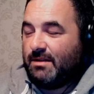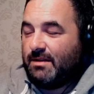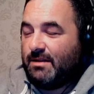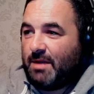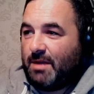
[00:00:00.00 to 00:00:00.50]

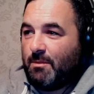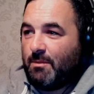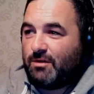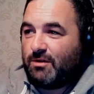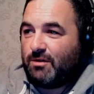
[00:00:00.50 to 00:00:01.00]
September,
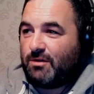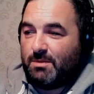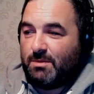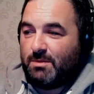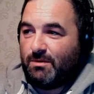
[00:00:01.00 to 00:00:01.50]
October, you'll be
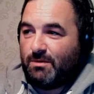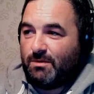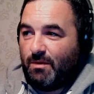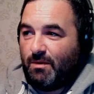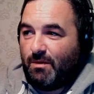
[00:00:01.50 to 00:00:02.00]
doing
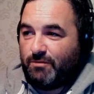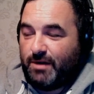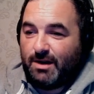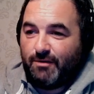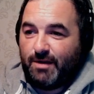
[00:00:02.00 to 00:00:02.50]

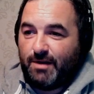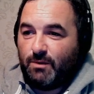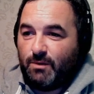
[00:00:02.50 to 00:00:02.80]
really, really well.